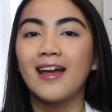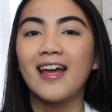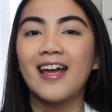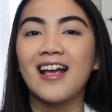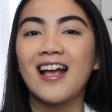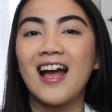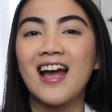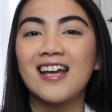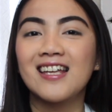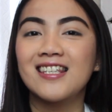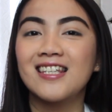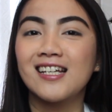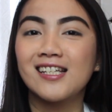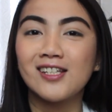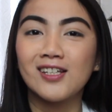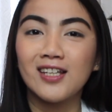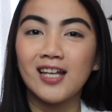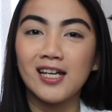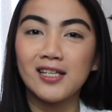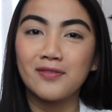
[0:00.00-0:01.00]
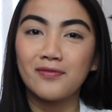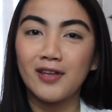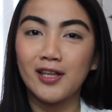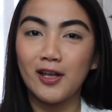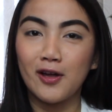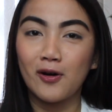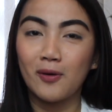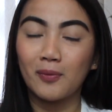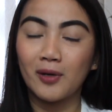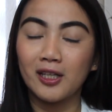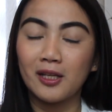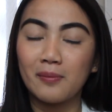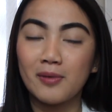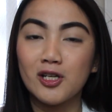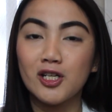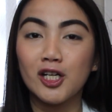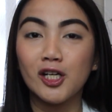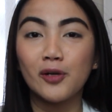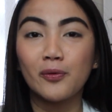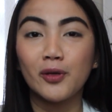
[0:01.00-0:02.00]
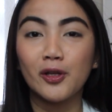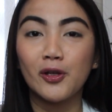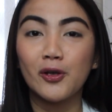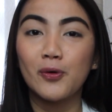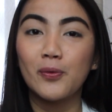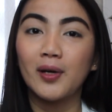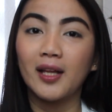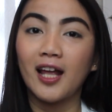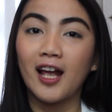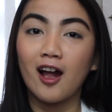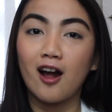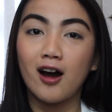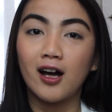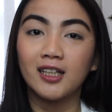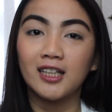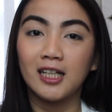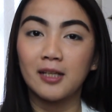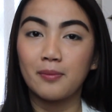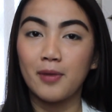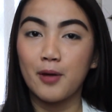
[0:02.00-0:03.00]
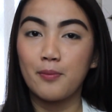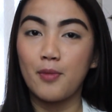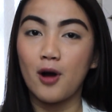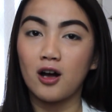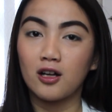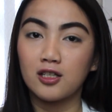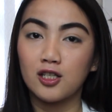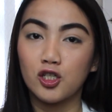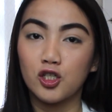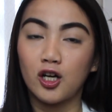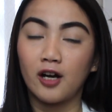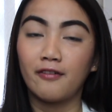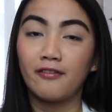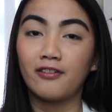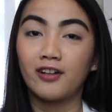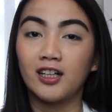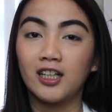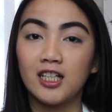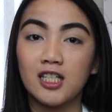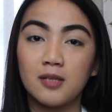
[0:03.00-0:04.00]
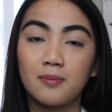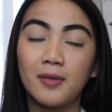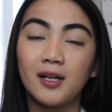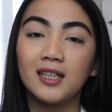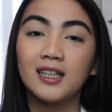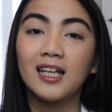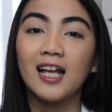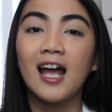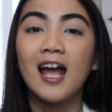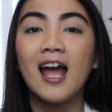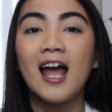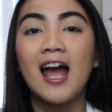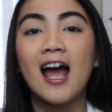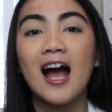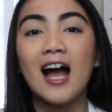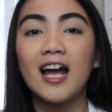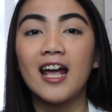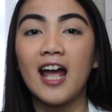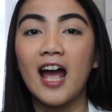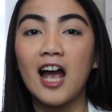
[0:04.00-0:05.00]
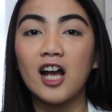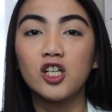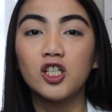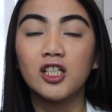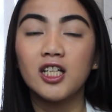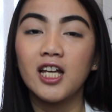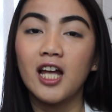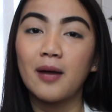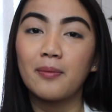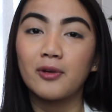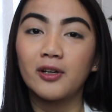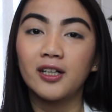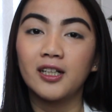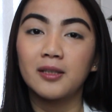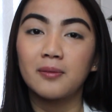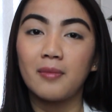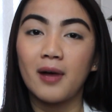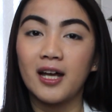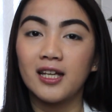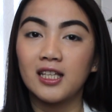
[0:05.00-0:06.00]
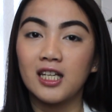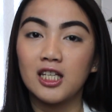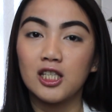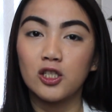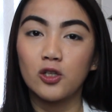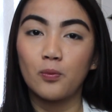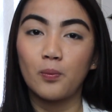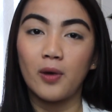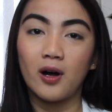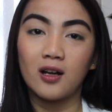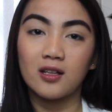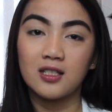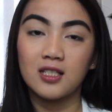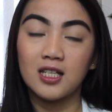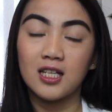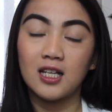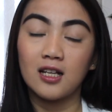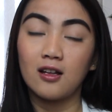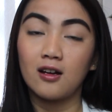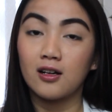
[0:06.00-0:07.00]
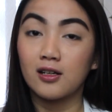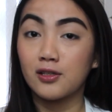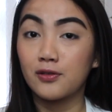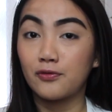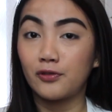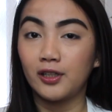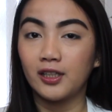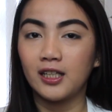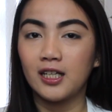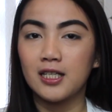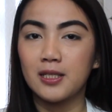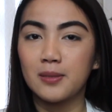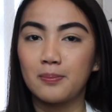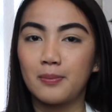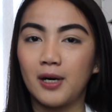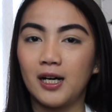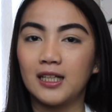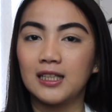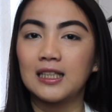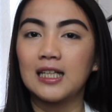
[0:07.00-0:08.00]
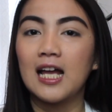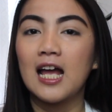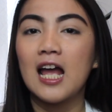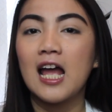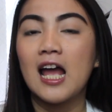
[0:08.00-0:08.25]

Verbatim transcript: Hey guys, in today's video, I'm gonna be sharing with you what I got in my Boxycharm for this month. I actually upgrade mine into Boxyluxe for this month